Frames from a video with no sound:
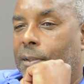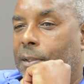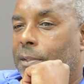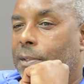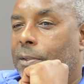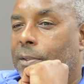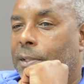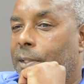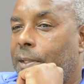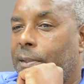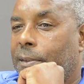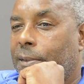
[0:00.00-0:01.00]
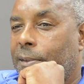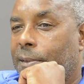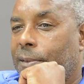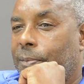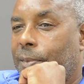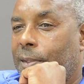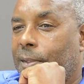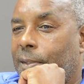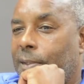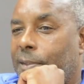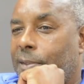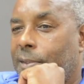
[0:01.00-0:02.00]
they turned it down
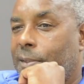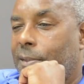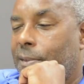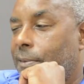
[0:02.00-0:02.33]
because